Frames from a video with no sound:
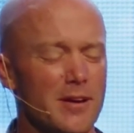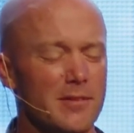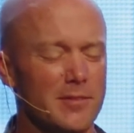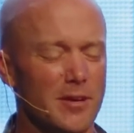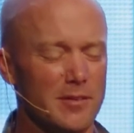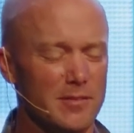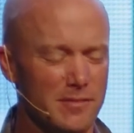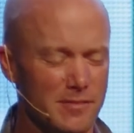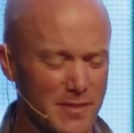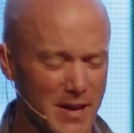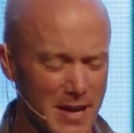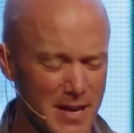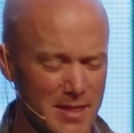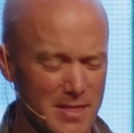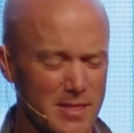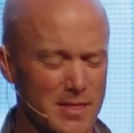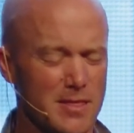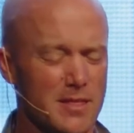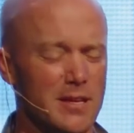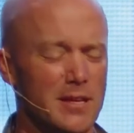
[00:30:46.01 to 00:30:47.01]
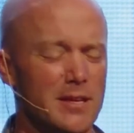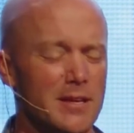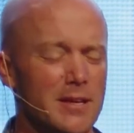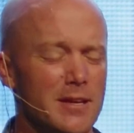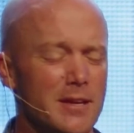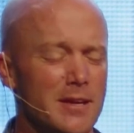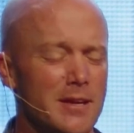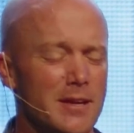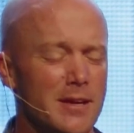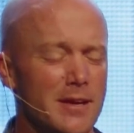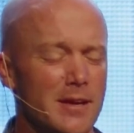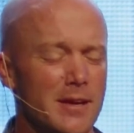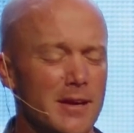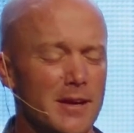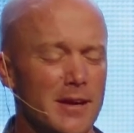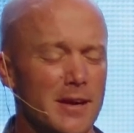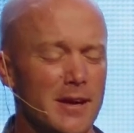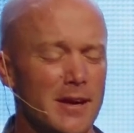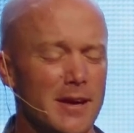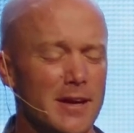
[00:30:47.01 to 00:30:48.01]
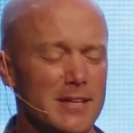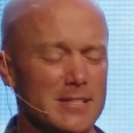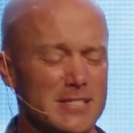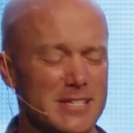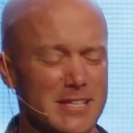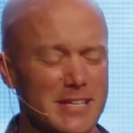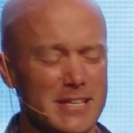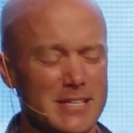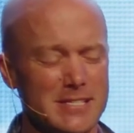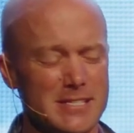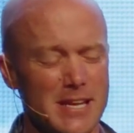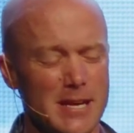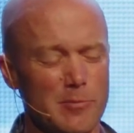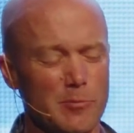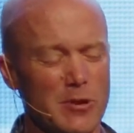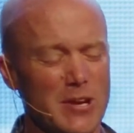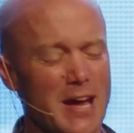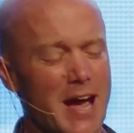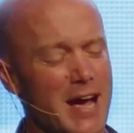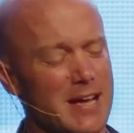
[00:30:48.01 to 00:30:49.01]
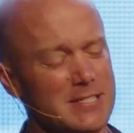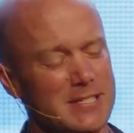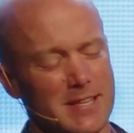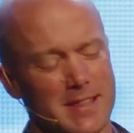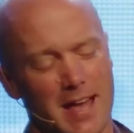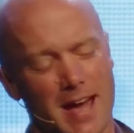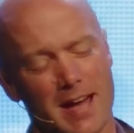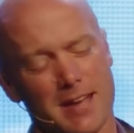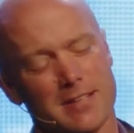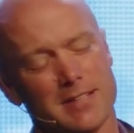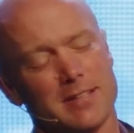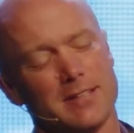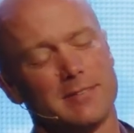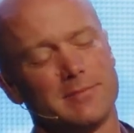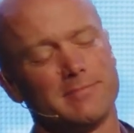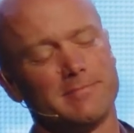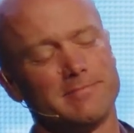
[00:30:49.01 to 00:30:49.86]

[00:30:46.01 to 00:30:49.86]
of our faith. And it's in his name we ask that.